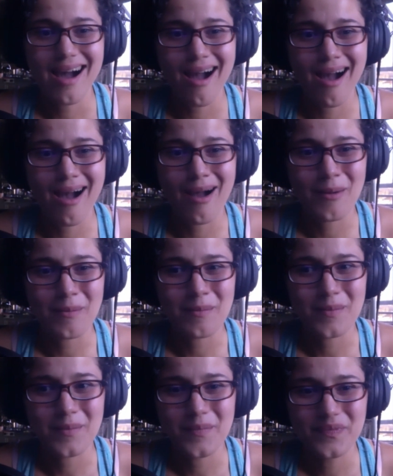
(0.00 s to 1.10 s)

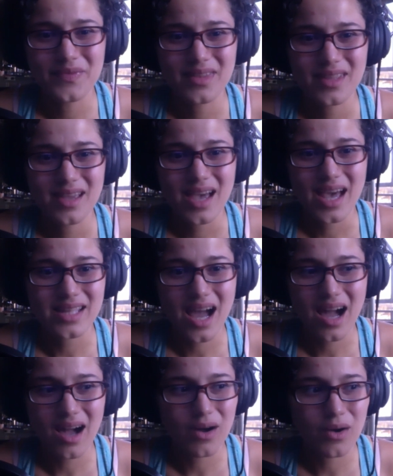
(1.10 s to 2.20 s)
And
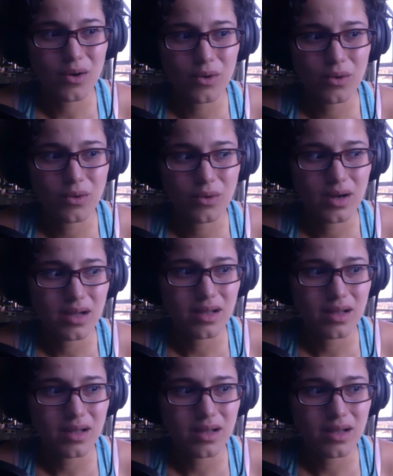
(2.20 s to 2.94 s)
how